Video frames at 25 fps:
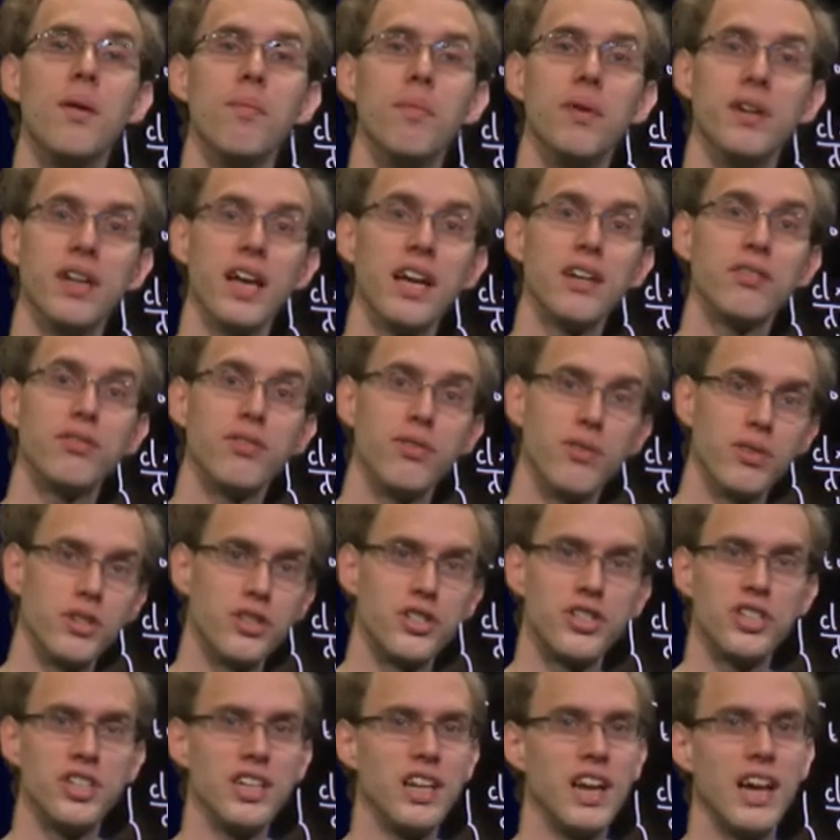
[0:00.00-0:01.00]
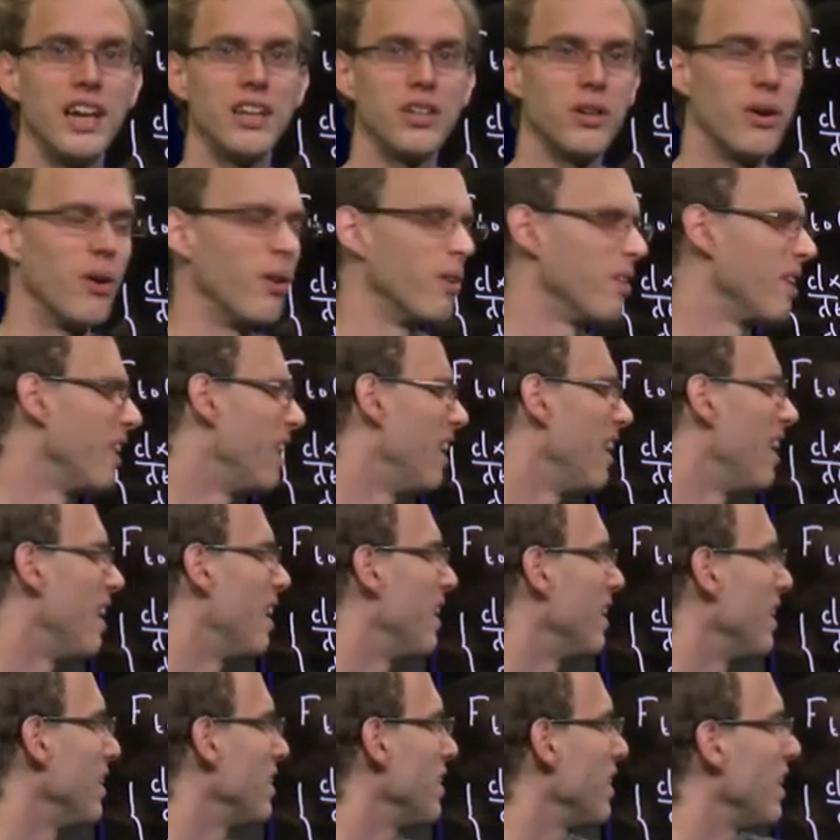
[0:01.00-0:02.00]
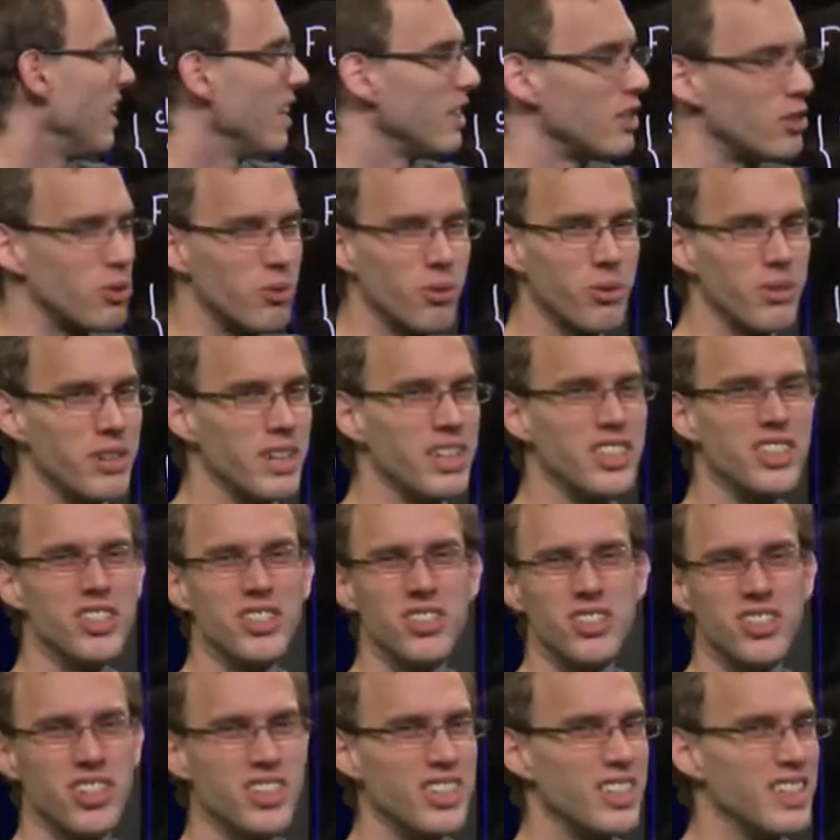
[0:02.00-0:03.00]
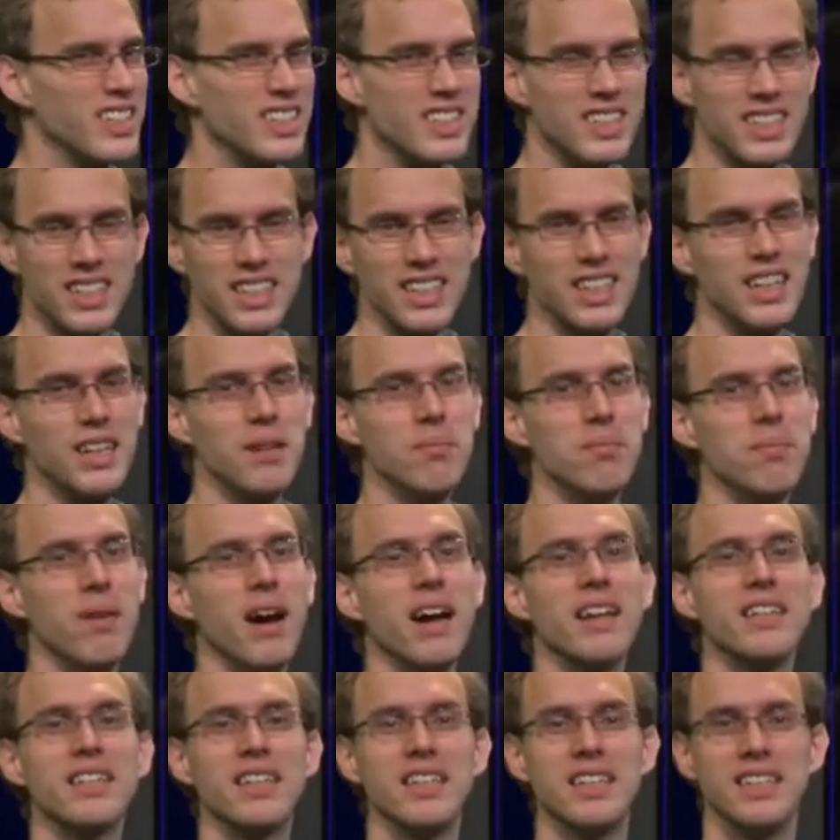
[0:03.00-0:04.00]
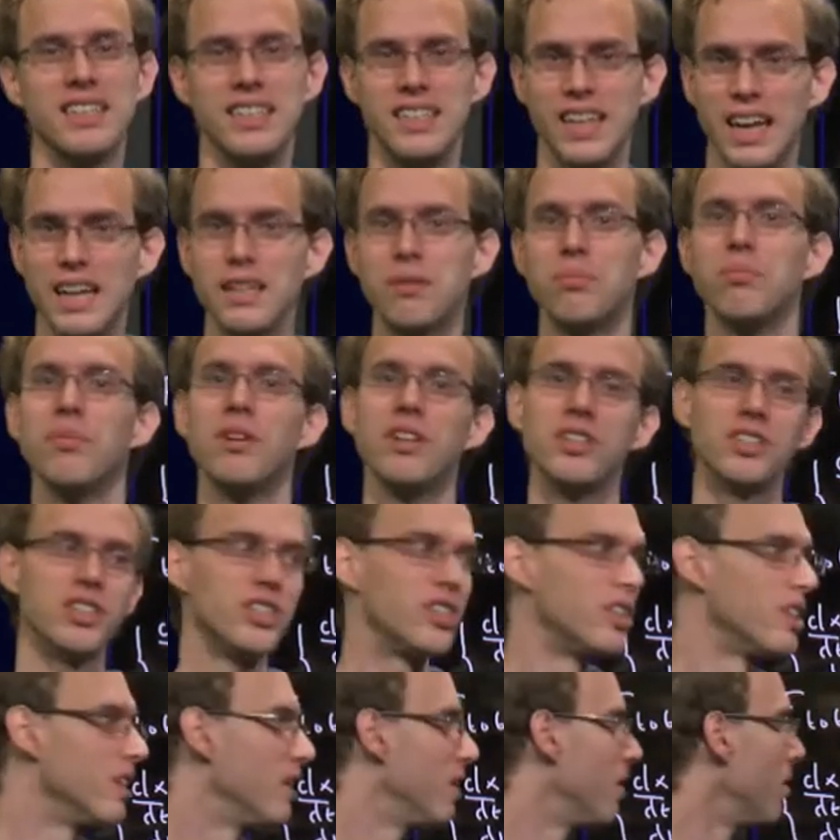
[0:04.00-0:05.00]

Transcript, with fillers: But as we will see later on, this initial condition doesn't really matter that much.